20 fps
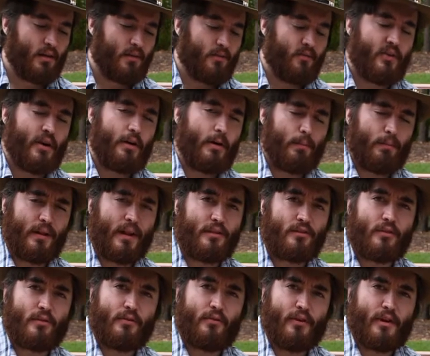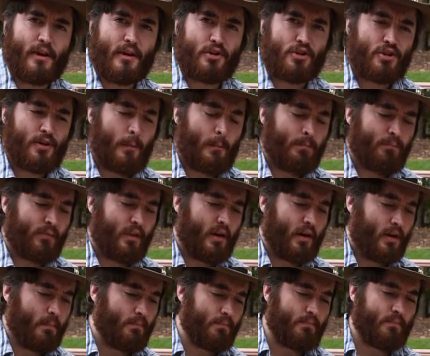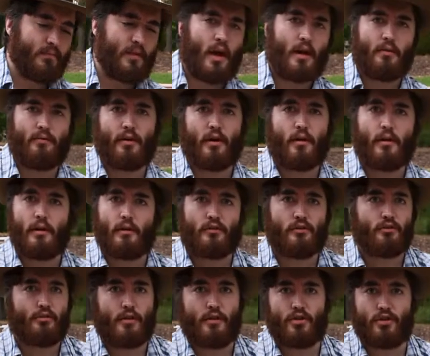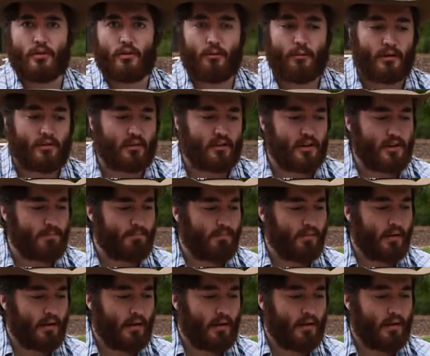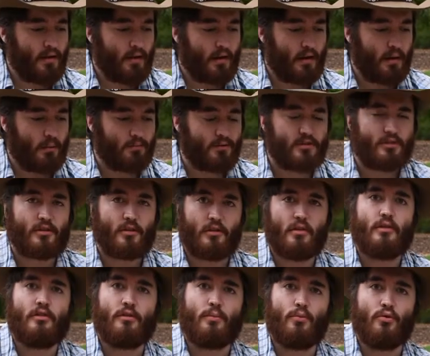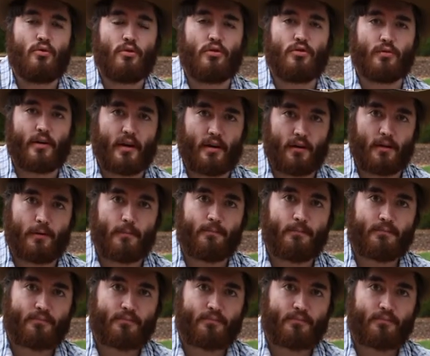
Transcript: Very pleasant finish. Not a very astringent whiskey. Just a good, smooth drinker.